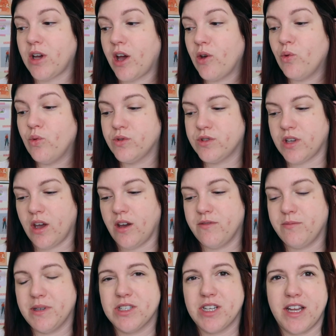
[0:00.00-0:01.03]
I also have
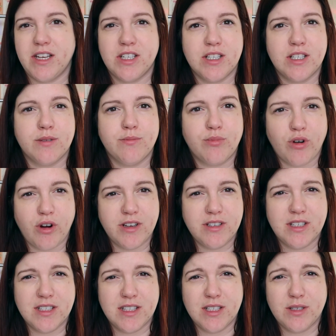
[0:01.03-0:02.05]
been changing some
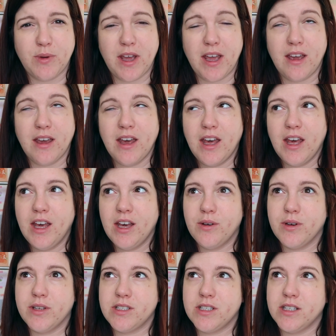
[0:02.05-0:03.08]
prices this week,
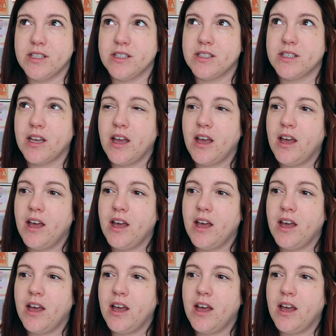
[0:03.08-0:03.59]
which is